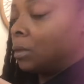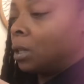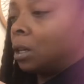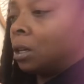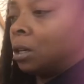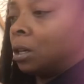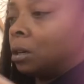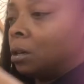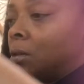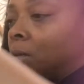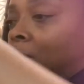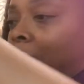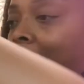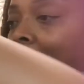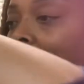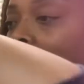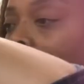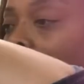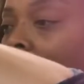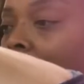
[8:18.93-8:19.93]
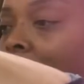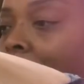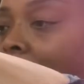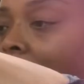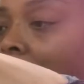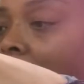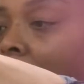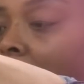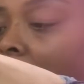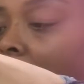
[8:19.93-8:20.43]
you know, like
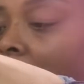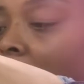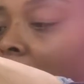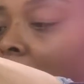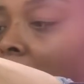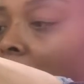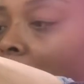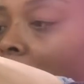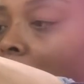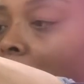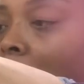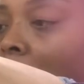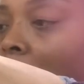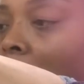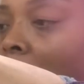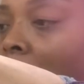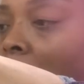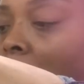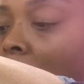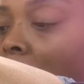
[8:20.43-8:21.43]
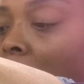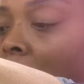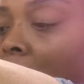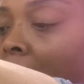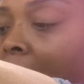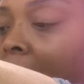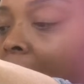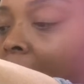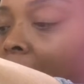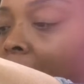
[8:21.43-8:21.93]
a small
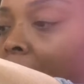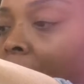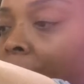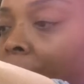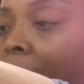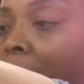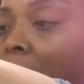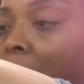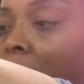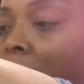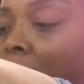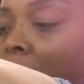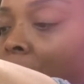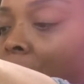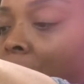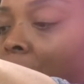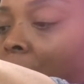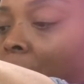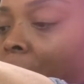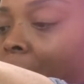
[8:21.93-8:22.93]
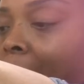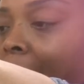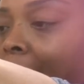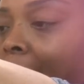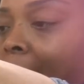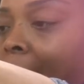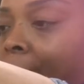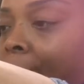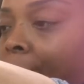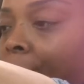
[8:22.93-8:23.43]
handful. Just
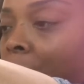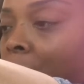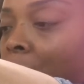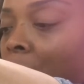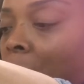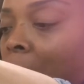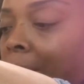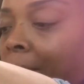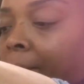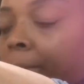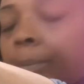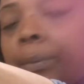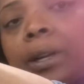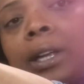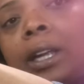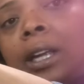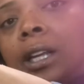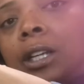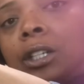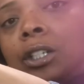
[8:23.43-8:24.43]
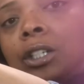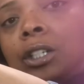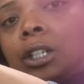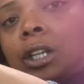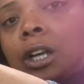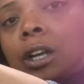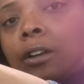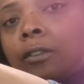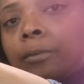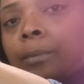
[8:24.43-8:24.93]
grab, you know, like a pinch
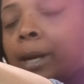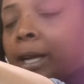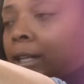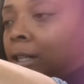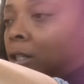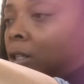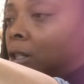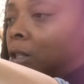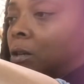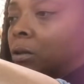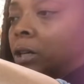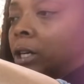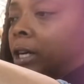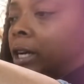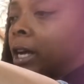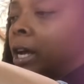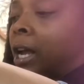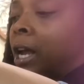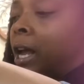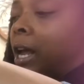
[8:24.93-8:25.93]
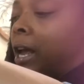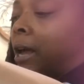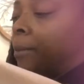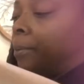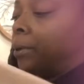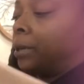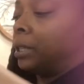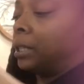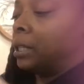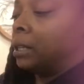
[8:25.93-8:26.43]
of baking soda
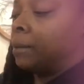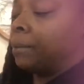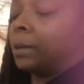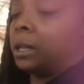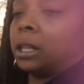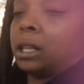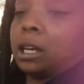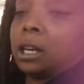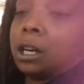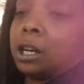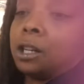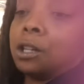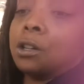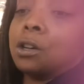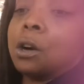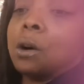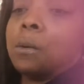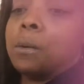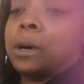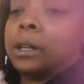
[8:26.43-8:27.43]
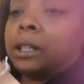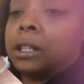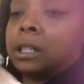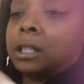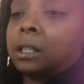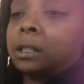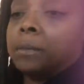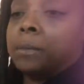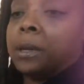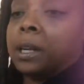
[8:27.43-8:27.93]
and put some in there. You don't want
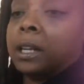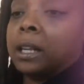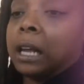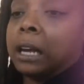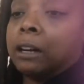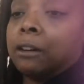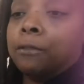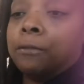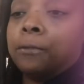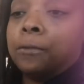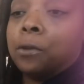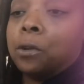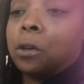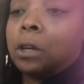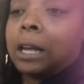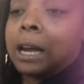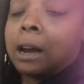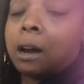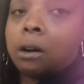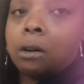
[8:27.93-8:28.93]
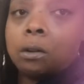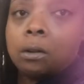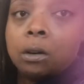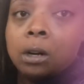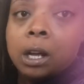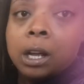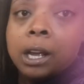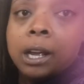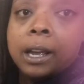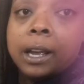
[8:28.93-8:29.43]
this to be like a full out
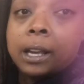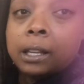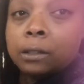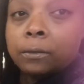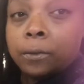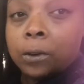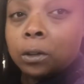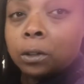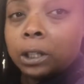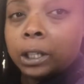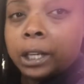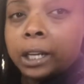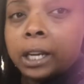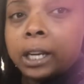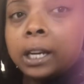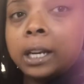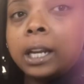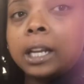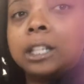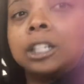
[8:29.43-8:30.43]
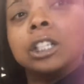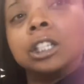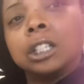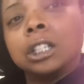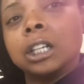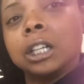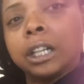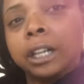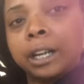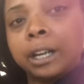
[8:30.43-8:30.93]
exfoliant. It's
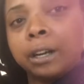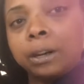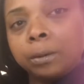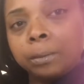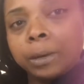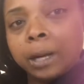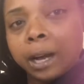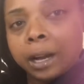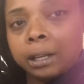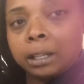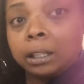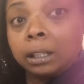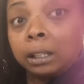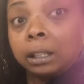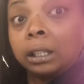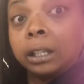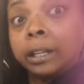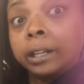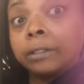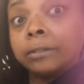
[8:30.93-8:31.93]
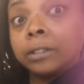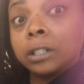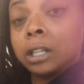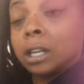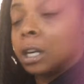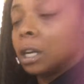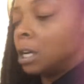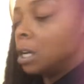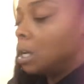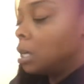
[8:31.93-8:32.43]
just gonna help kind of lift
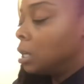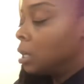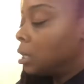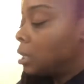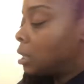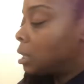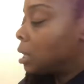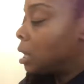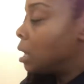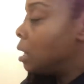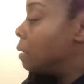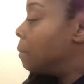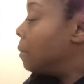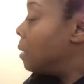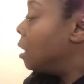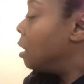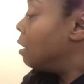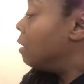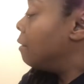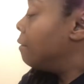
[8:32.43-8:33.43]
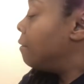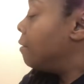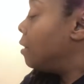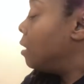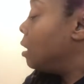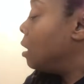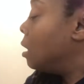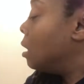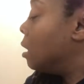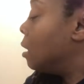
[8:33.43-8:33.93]
some of
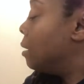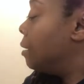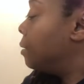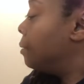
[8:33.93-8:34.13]
the